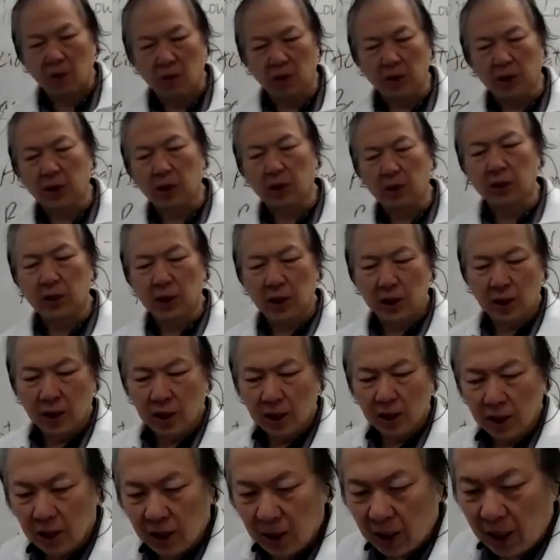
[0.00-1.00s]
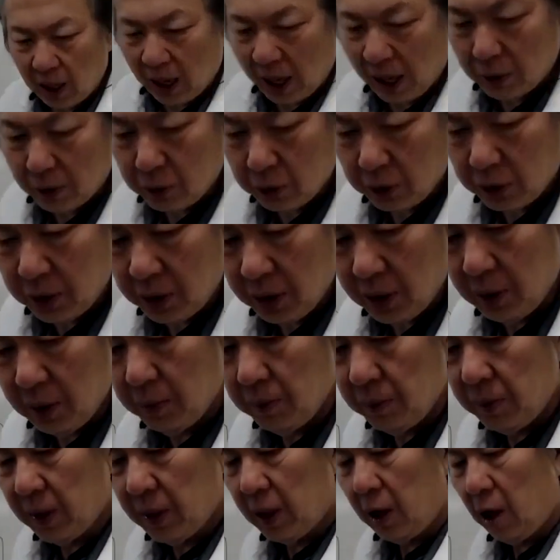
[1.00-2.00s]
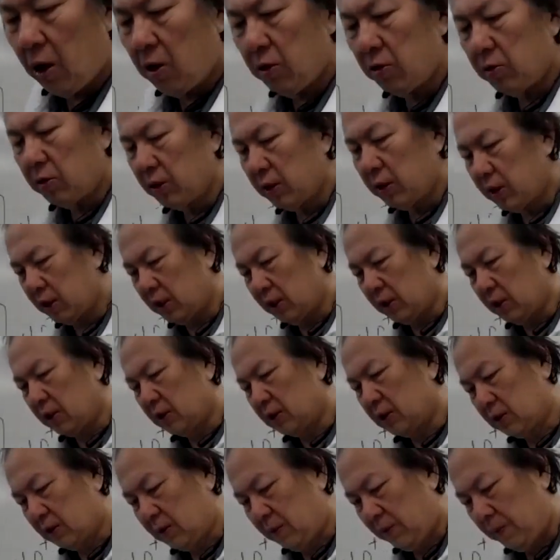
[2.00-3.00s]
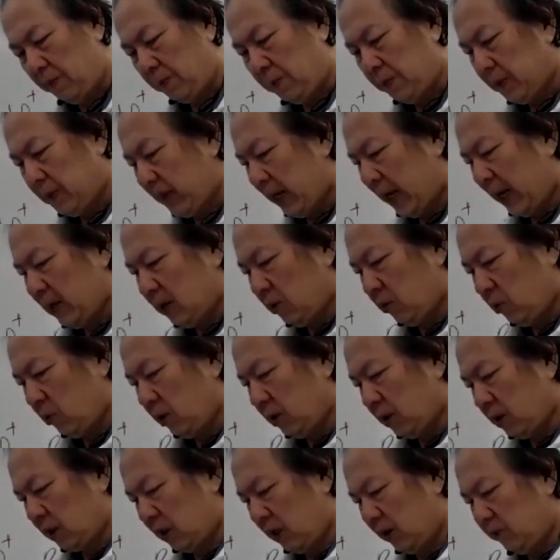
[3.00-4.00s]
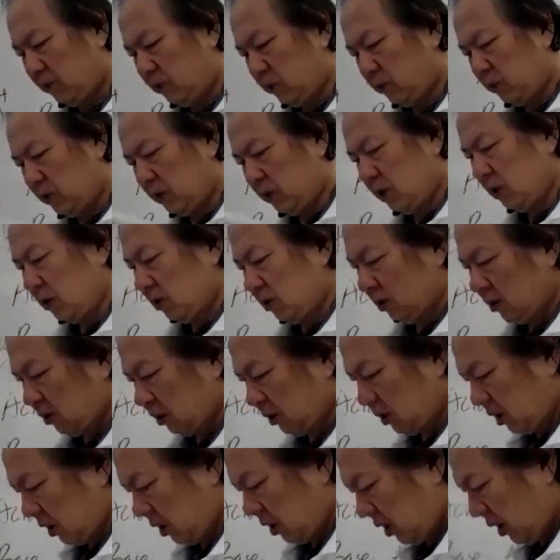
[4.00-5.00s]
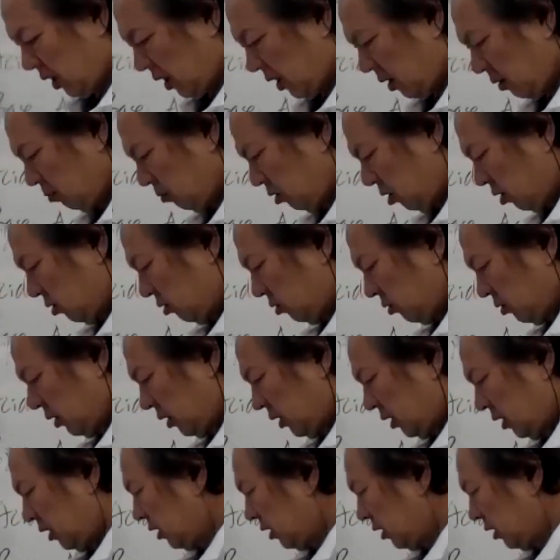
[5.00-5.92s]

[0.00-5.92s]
We call the hydronium on here. That will give to you the name on